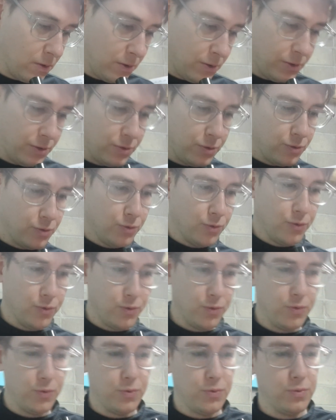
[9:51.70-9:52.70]
2.
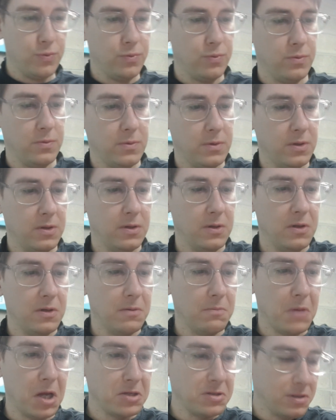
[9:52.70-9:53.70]

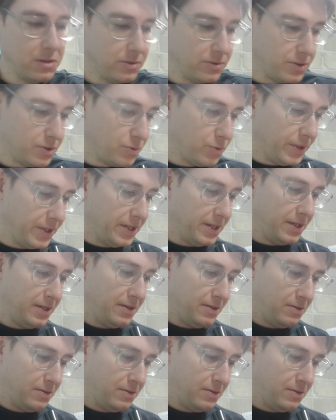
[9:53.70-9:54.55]
Mine's a little squeaky.